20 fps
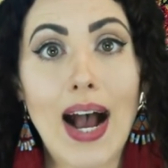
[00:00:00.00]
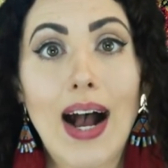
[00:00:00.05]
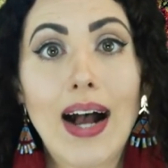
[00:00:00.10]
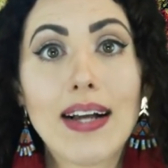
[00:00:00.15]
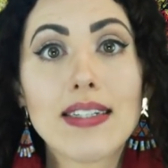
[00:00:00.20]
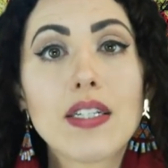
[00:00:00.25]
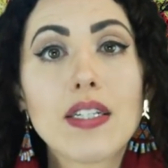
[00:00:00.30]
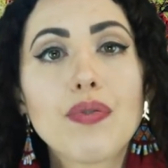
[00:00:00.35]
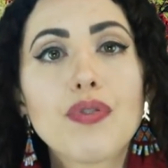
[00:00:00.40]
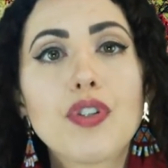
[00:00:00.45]

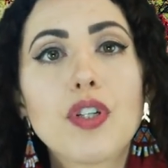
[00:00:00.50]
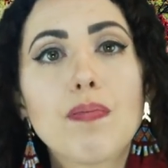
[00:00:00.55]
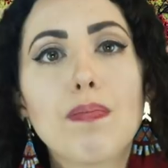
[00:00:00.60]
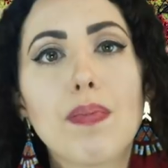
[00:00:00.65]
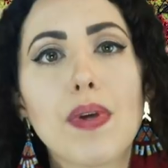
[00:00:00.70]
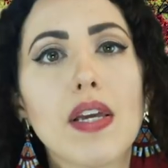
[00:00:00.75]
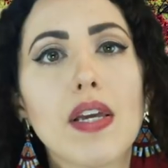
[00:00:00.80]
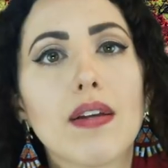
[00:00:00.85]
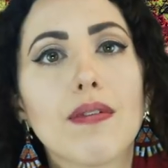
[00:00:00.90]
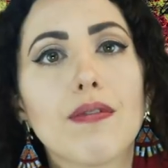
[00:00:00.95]
as if to
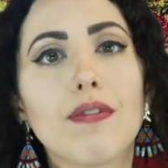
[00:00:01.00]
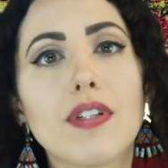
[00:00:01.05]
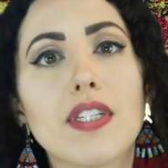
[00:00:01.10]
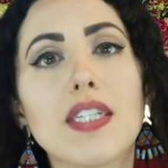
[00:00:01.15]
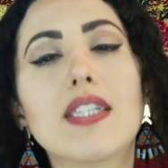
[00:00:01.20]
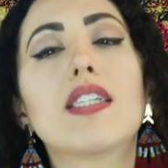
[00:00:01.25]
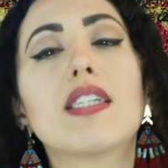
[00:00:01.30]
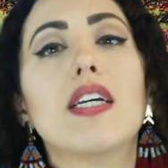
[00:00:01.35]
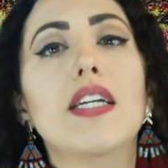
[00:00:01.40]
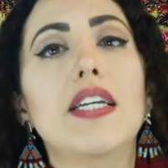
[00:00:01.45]
be
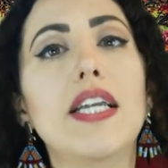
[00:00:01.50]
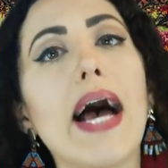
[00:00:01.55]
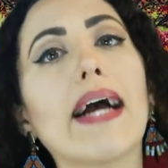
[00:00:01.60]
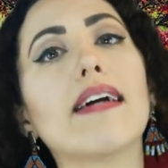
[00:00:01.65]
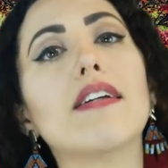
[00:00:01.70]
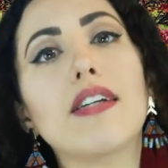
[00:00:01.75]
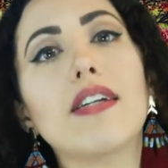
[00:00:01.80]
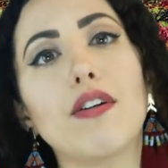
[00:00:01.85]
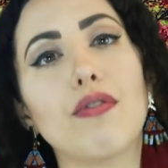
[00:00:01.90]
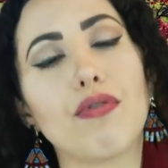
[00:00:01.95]

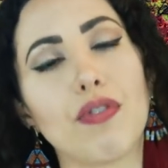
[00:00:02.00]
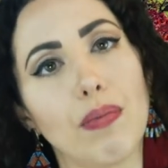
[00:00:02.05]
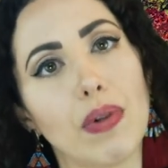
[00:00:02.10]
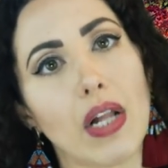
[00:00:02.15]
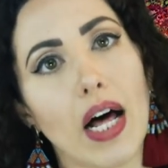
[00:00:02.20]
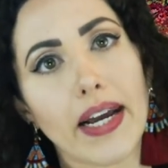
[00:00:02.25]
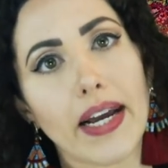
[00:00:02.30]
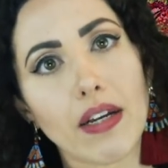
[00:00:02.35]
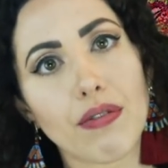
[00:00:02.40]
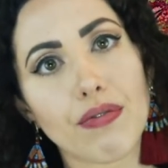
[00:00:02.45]
disconnected from
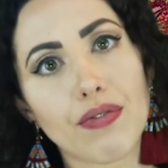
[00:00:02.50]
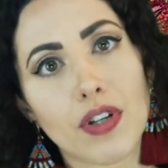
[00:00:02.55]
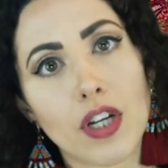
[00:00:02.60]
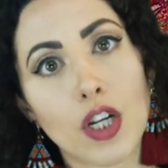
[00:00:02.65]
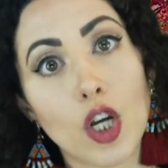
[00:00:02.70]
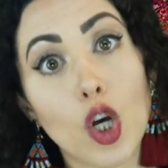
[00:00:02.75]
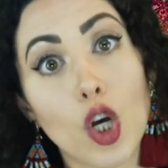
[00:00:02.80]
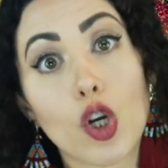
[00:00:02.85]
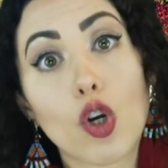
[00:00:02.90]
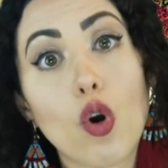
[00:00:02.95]
life,
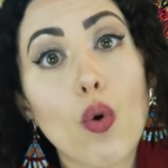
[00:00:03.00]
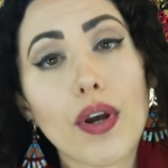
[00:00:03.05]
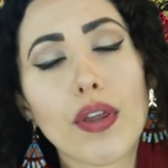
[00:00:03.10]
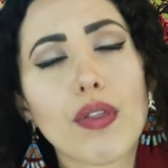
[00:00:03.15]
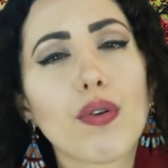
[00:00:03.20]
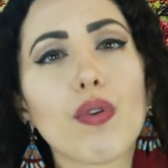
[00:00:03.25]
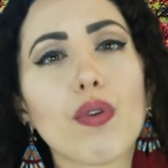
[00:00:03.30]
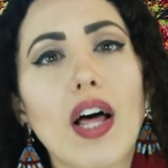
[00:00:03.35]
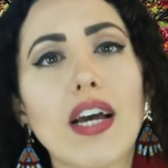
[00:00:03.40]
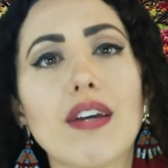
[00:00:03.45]
going
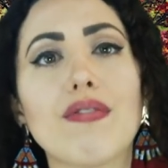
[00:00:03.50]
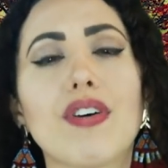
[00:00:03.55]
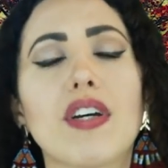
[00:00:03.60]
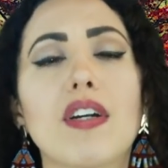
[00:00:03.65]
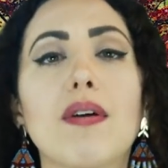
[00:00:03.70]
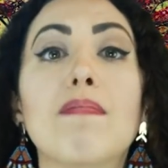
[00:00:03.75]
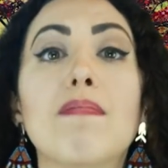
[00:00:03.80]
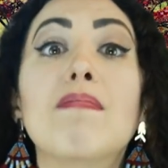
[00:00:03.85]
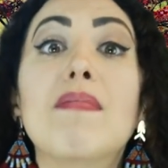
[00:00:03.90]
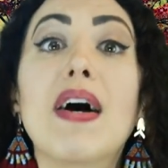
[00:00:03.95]
through life in
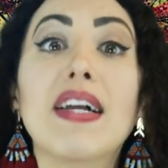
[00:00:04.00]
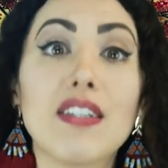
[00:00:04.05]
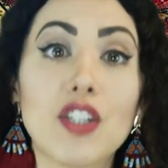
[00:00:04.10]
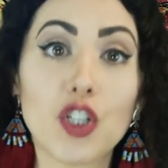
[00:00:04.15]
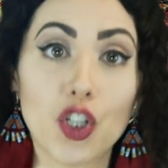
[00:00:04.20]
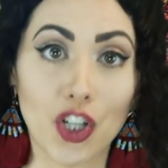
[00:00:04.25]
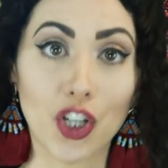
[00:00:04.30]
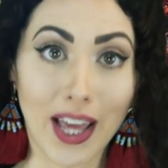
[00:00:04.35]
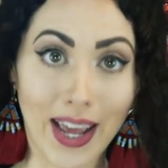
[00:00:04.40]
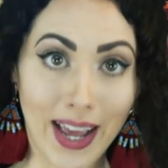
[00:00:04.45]
a
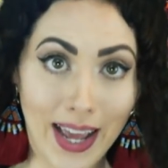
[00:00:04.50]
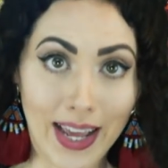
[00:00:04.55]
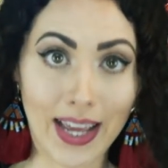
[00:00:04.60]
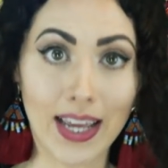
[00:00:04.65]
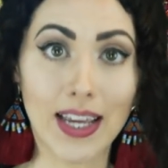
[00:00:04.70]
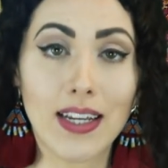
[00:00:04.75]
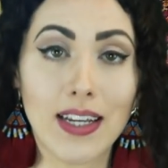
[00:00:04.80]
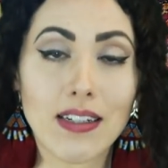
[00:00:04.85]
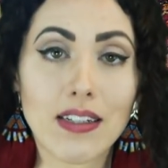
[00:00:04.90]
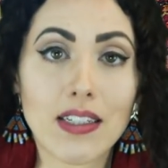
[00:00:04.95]
mental
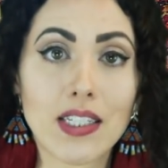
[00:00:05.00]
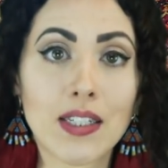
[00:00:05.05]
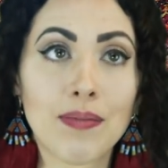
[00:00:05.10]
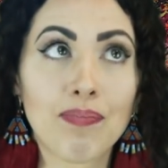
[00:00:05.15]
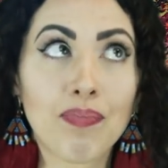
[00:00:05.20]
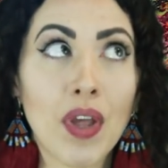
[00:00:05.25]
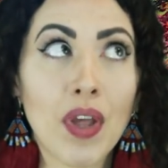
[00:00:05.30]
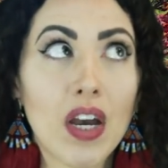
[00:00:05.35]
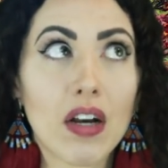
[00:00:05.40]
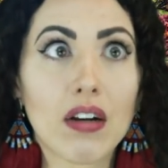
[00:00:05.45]
haze,
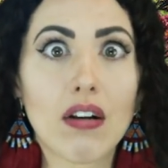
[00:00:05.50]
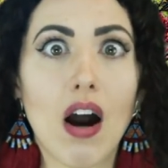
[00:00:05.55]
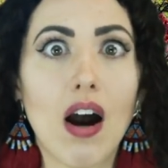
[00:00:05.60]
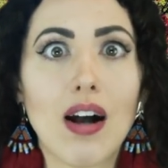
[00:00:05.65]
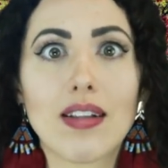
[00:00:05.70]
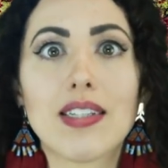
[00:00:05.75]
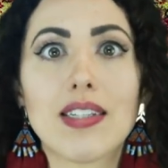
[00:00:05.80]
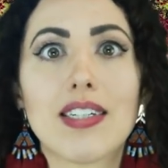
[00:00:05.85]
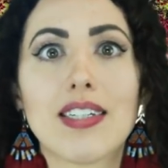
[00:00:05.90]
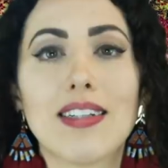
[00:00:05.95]

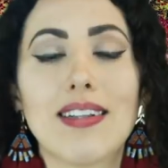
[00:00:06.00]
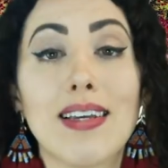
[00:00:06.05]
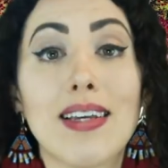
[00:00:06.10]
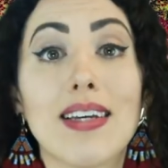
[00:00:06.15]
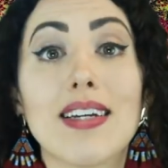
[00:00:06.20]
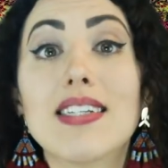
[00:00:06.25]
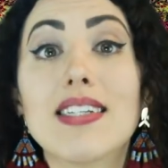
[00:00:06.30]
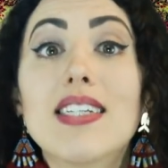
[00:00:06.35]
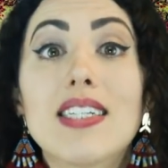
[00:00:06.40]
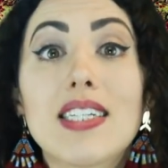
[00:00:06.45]
constantly
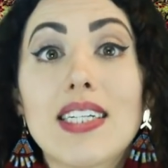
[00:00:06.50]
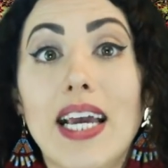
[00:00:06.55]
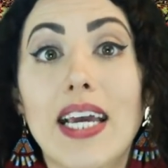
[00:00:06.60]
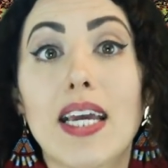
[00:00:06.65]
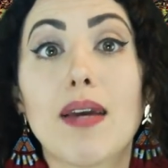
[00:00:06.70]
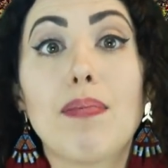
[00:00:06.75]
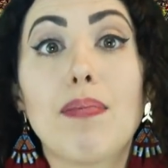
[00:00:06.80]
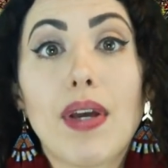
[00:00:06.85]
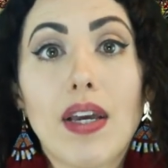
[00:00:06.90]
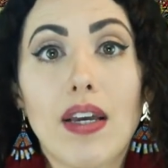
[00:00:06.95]

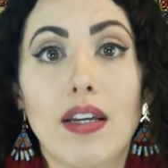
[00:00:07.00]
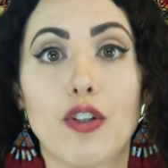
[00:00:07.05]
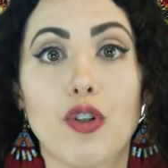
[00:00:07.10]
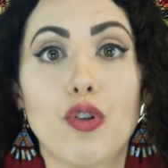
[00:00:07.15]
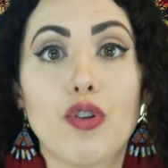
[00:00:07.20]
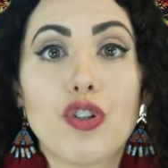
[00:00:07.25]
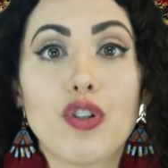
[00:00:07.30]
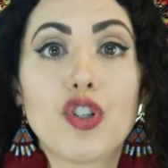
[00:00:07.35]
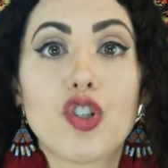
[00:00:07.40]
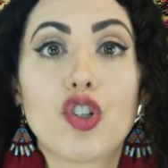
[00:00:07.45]
escaping into
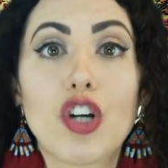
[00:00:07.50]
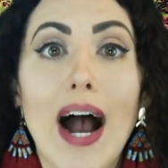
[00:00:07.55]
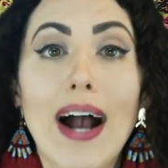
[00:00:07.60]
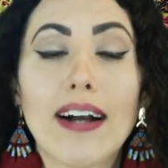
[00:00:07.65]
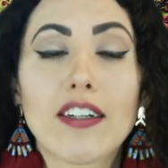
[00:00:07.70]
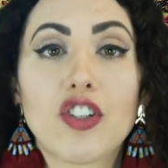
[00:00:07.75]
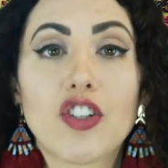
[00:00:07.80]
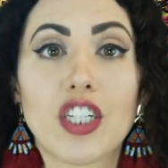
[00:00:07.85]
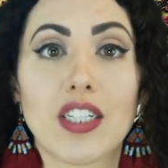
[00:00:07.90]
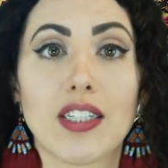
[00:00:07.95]

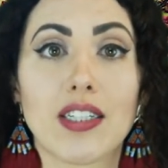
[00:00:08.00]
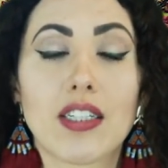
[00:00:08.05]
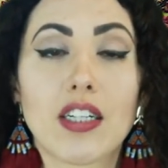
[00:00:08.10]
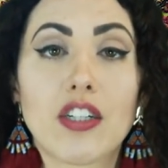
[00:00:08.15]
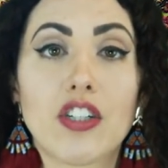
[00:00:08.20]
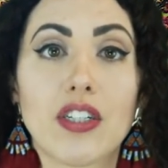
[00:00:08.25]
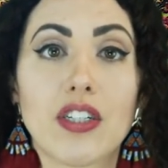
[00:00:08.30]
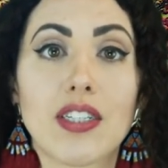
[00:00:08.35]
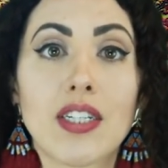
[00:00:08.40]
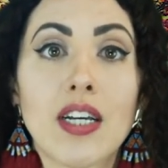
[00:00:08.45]
distractions
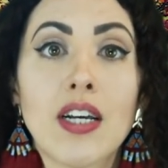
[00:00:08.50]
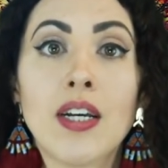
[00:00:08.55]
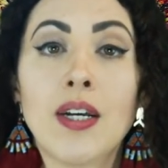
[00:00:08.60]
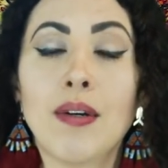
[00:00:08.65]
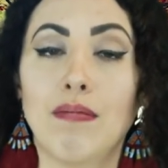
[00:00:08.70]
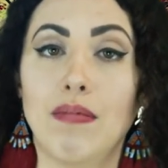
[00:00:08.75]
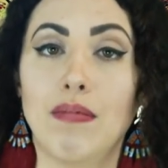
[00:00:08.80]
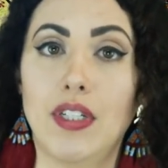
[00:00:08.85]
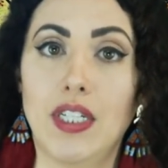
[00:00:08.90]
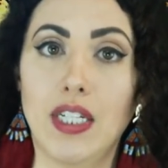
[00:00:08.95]
such as
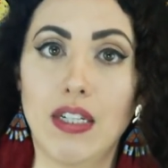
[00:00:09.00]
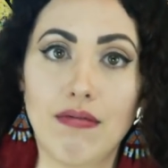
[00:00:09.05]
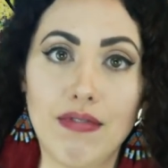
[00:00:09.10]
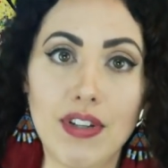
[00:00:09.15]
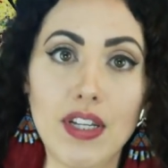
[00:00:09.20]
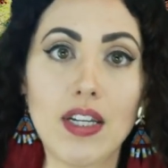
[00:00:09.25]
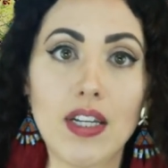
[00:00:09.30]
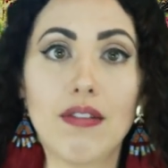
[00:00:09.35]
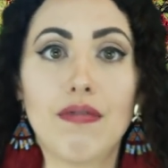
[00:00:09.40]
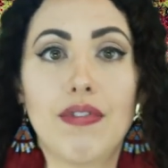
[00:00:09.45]

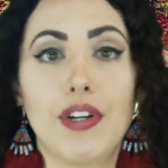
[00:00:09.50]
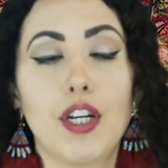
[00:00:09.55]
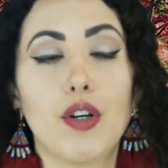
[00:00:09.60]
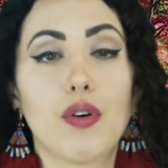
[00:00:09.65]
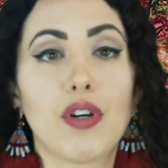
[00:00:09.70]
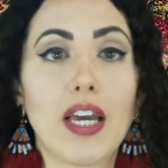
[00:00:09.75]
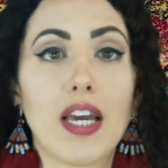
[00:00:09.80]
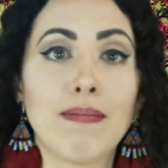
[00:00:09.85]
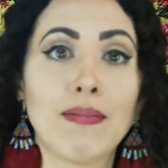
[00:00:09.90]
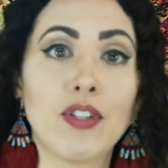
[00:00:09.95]
TV, video
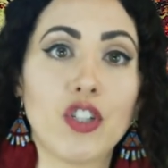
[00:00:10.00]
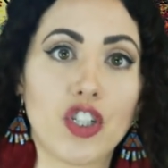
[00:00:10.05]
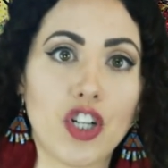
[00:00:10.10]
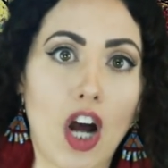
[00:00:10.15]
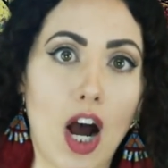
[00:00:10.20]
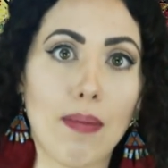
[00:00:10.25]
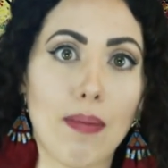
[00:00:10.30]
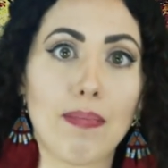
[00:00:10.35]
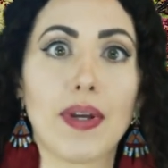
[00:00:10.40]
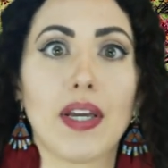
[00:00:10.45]
games,
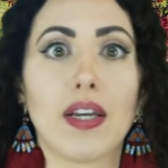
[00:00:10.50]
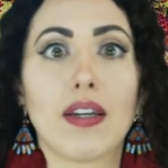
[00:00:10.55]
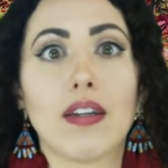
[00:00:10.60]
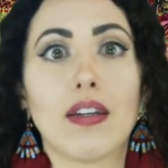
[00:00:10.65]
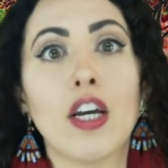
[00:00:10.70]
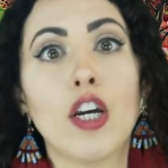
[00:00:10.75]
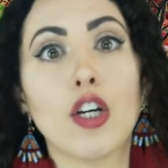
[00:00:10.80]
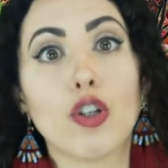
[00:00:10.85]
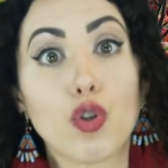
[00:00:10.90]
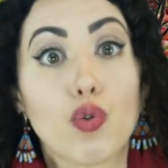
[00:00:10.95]
shopping,
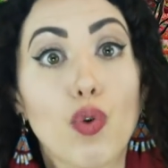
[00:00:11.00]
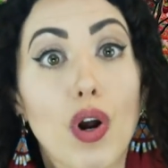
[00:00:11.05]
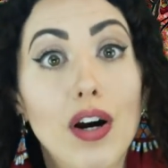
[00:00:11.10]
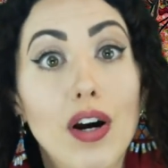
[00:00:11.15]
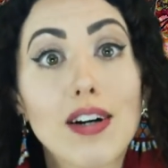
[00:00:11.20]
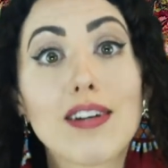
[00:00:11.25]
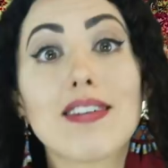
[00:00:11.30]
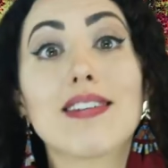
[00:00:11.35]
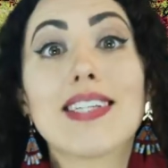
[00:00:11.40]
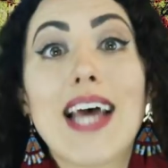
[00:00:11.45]

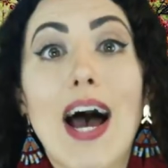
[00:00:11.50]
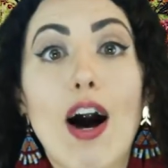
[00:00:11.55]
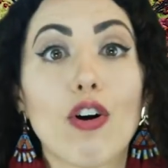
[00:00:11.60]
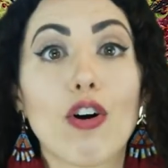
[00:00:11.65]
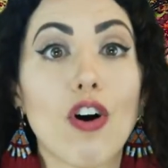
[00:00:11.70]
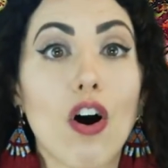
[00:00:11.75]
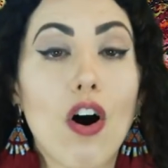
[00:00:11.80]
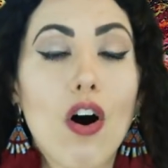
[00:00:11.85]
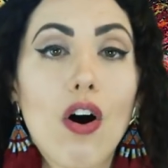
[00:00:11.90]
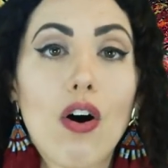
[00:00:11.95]
drugs,
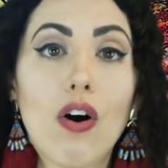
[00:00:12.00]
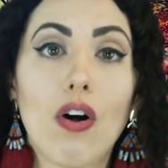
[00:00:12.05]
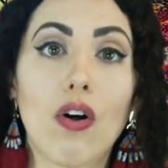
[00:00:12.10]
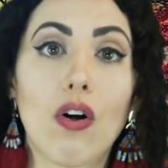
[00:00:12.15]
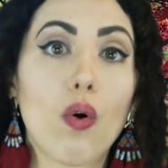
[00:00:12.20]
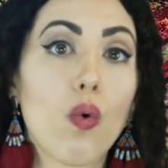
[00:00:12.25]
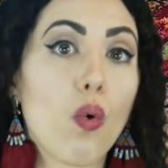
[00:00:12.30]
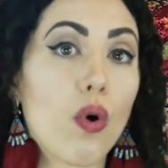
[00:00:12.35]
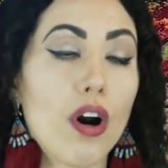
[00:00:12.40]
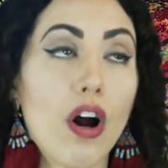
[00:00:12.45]

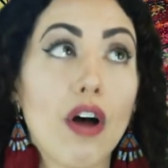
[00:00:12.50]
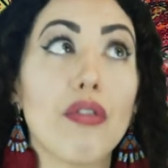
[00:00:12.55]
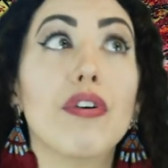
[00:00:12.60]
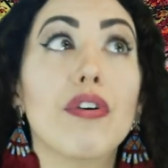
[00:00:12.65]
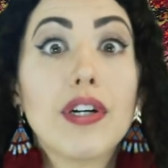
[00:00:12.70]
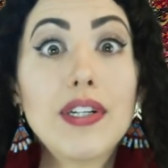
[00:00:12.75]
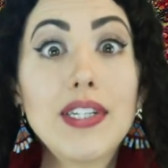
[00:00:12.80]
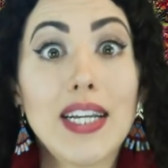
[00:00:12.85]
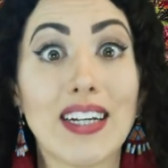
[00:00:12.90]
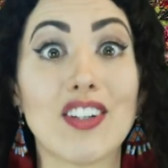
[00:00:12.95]
alcohol, or other
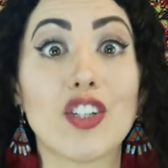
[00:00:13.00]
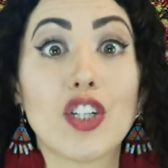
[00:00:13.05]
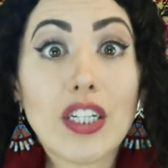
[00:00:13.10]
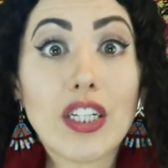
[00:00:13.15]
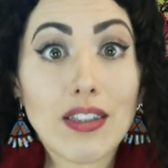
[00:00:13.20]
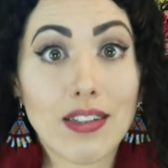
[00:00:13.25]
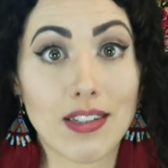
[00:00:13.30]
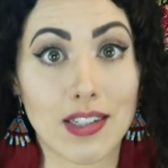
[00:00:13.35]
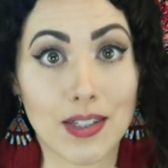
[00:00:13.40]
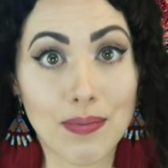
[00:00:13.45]

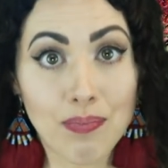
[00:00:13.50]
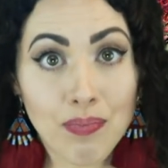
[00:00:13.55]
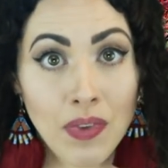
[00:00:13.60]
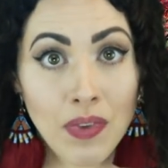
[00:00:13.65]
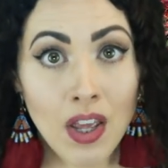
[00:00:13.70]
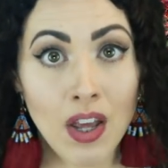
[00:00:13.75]
addictions.